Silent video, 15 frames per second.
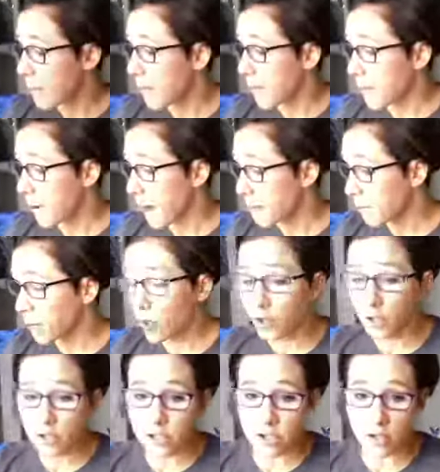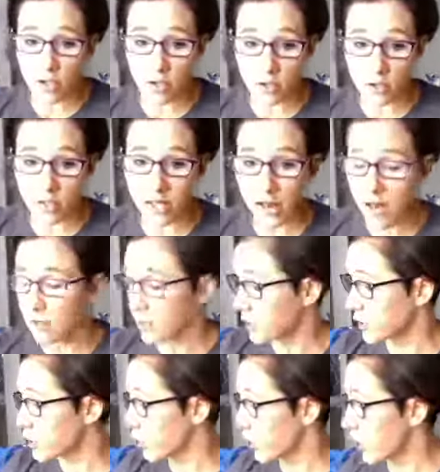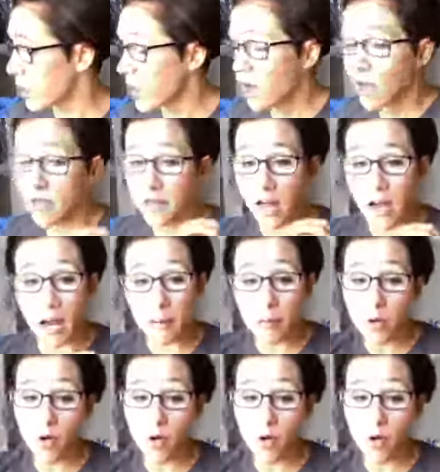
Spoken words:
but my personal calendar that I